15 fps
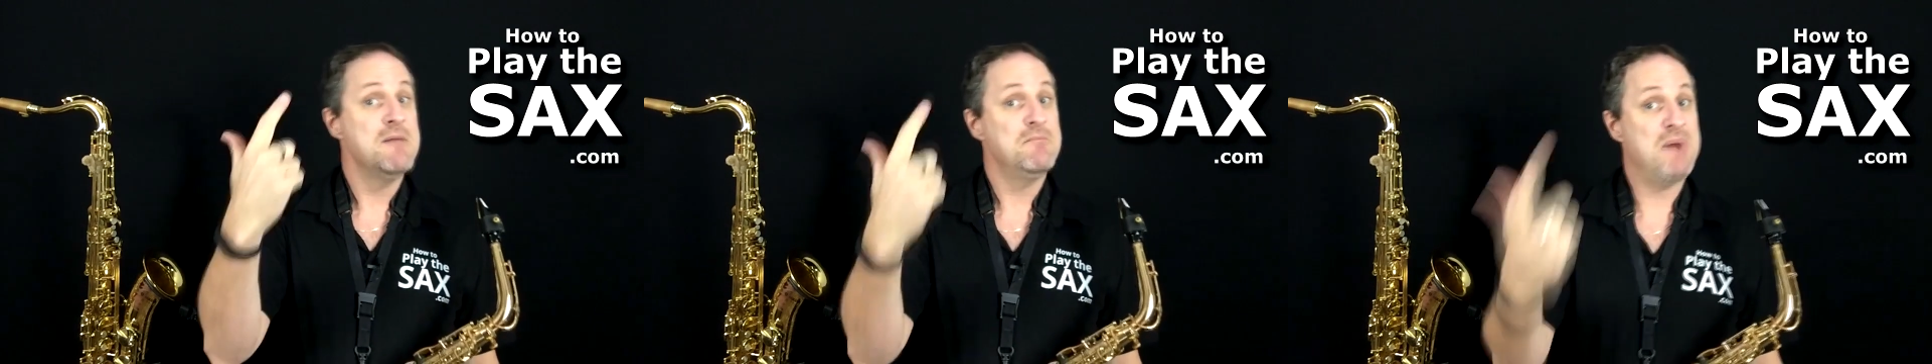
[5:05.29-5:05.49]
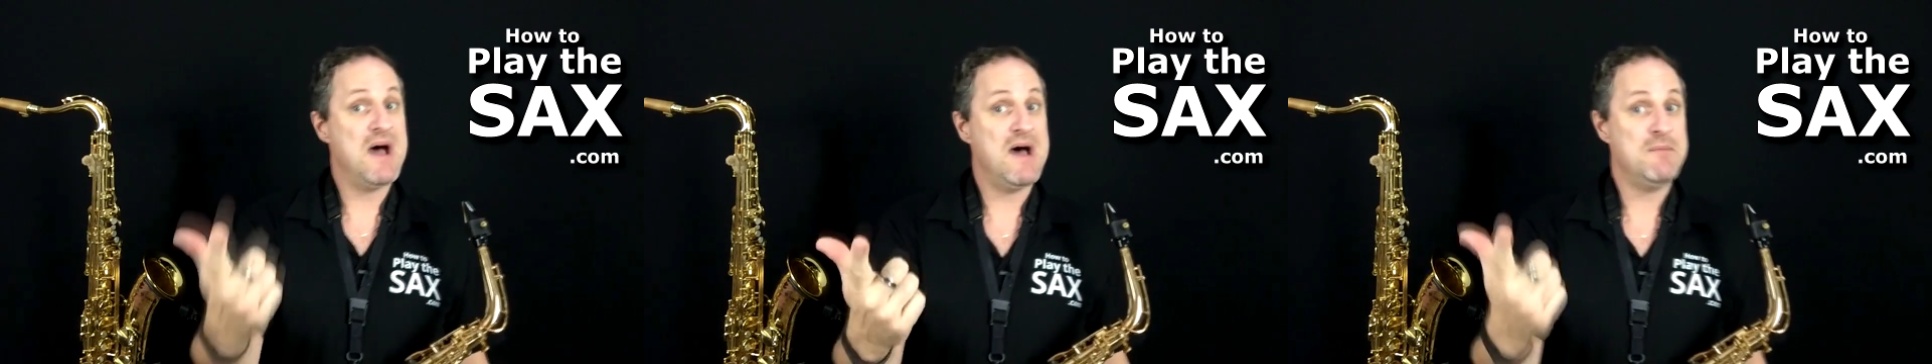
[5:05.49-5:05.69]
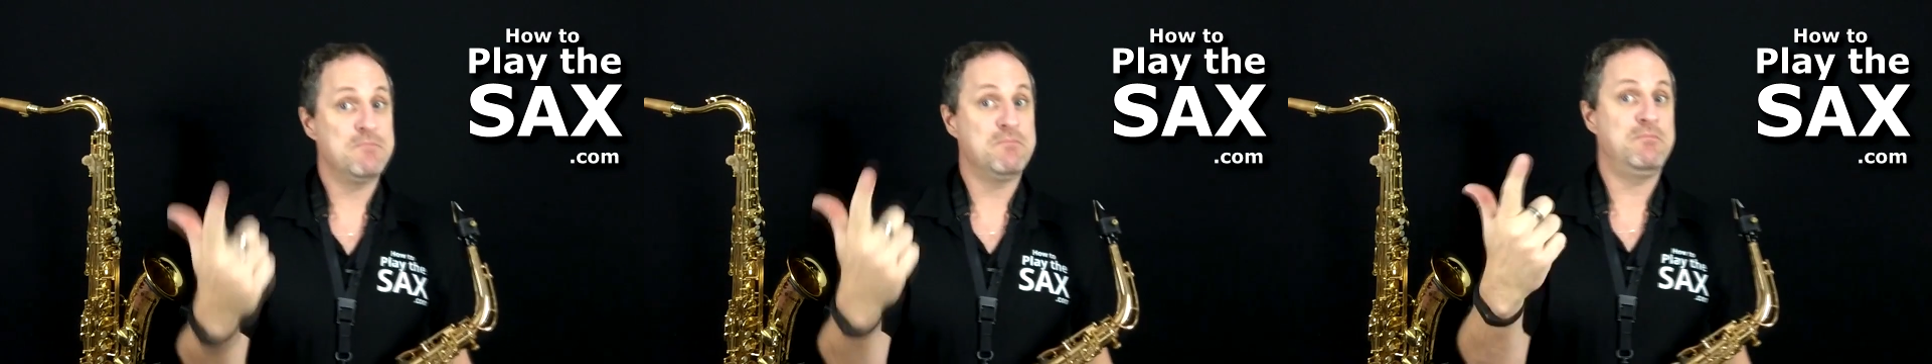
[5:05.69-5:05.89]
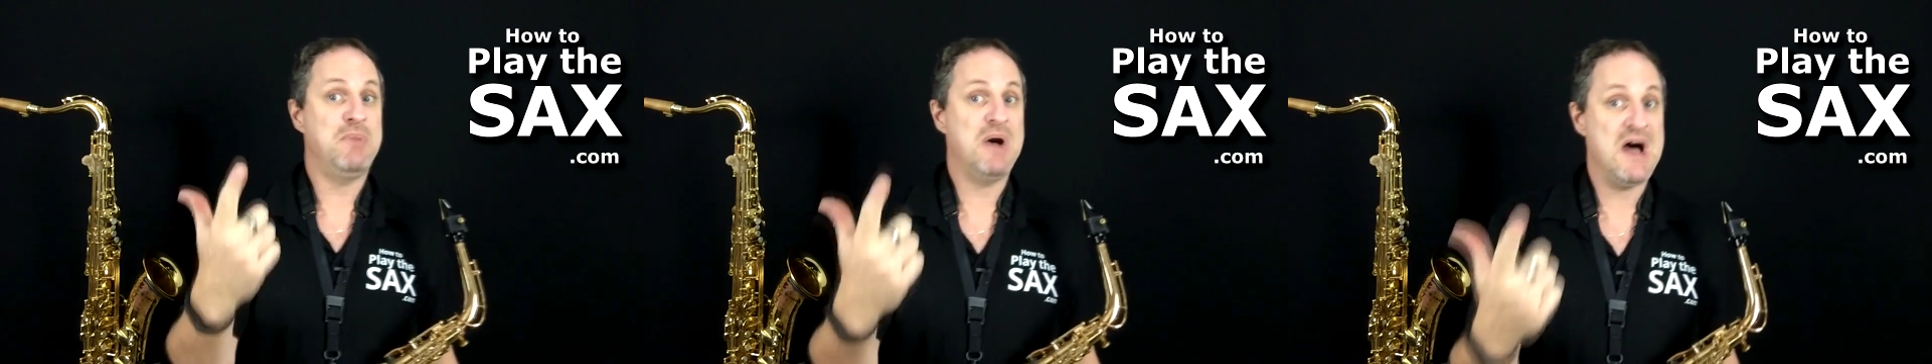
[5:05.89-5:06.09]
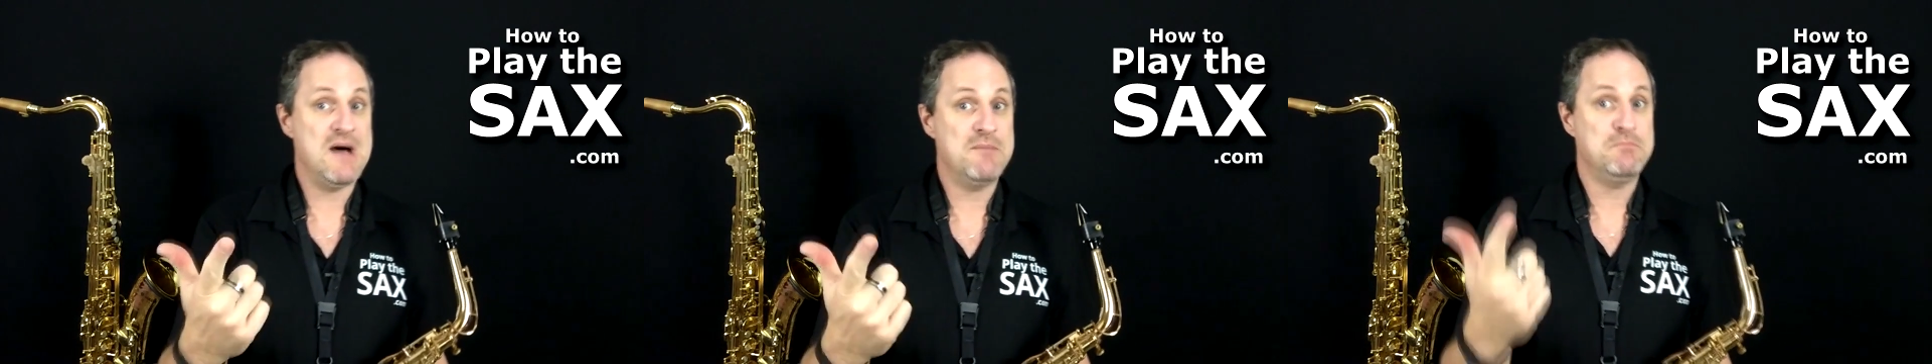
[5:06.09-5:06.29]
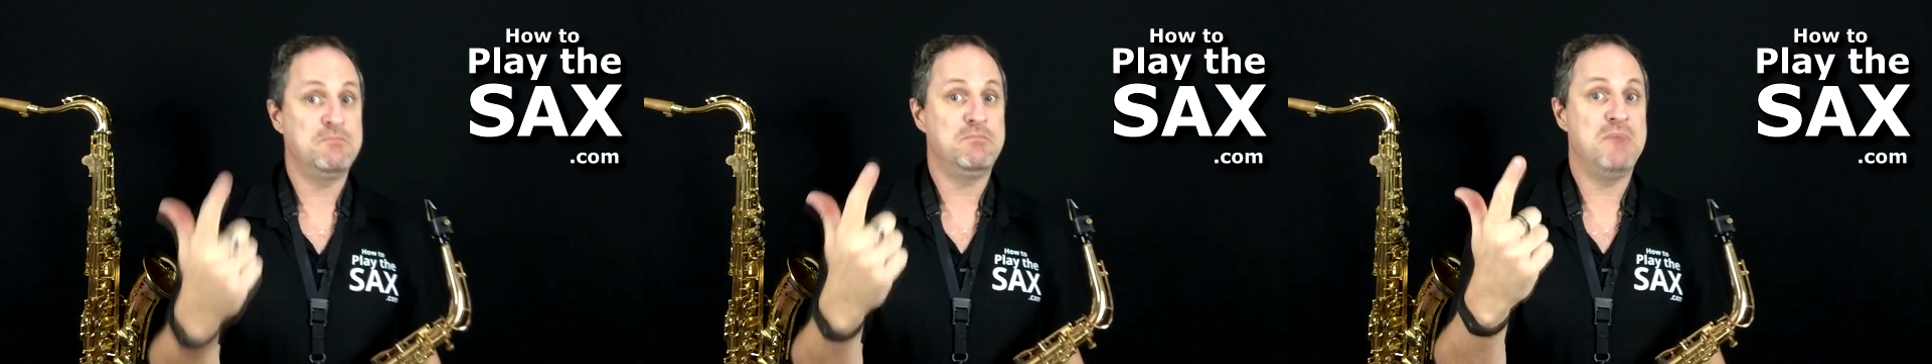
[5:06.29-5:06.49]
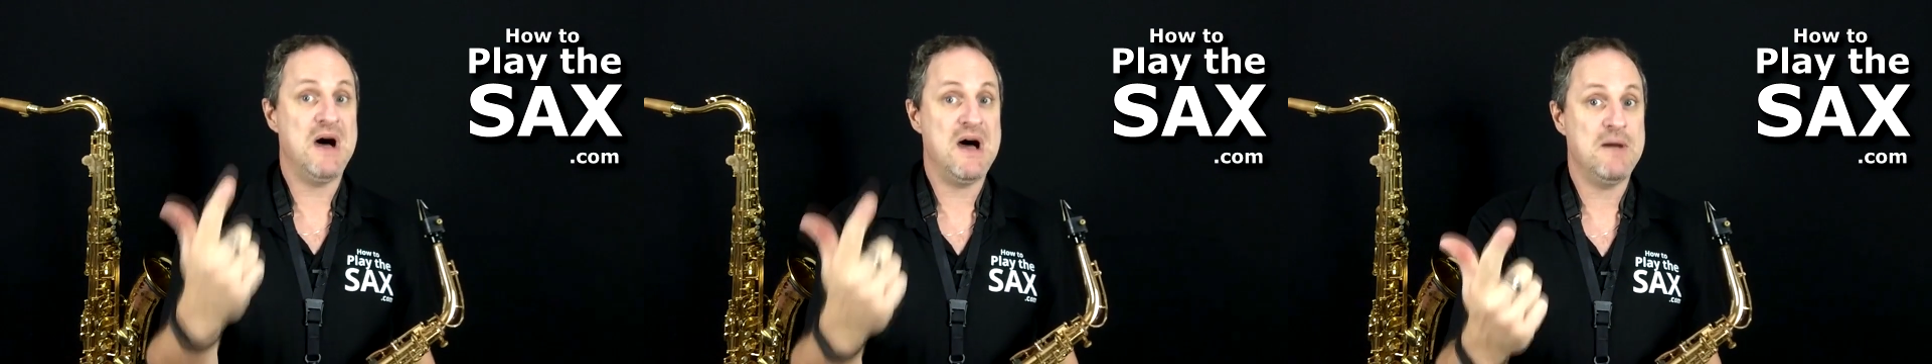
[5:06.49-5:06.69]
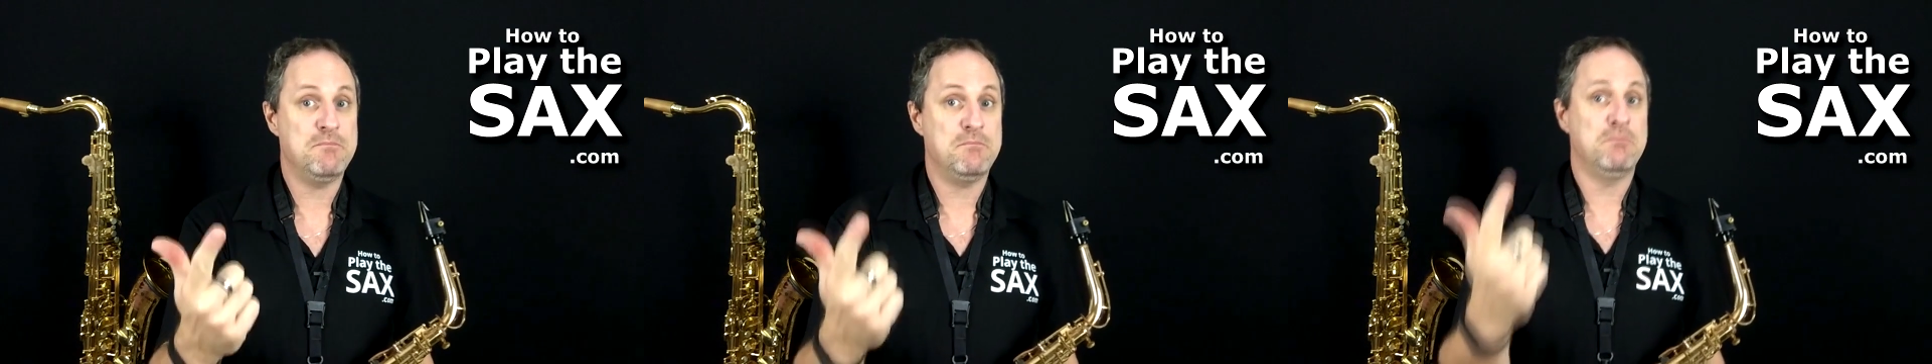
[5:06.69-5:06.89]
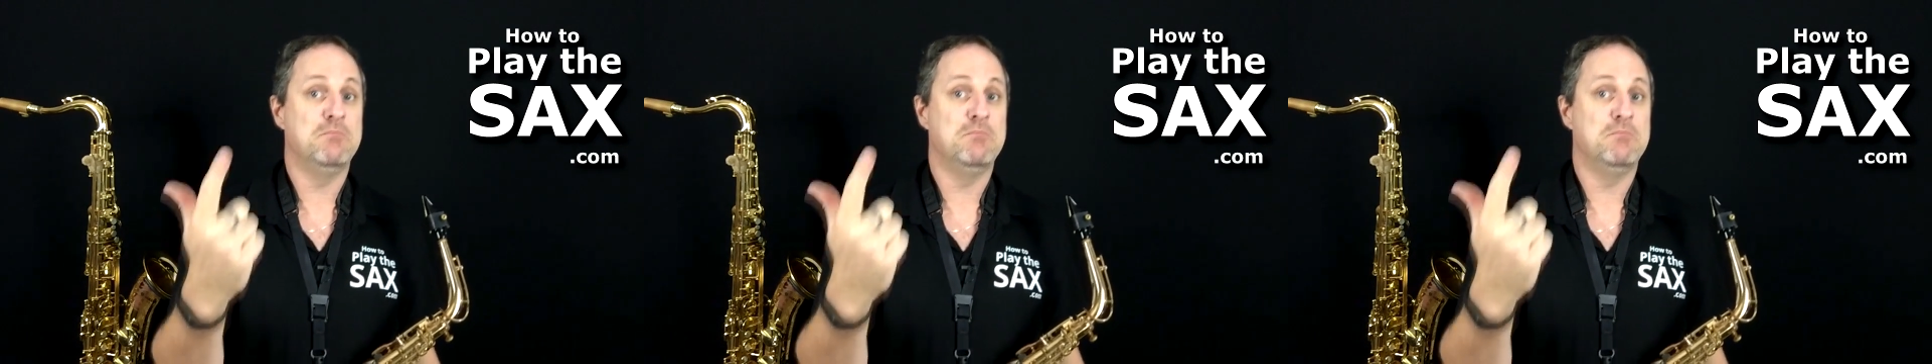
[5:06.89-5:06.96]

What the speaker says: Ba ba ba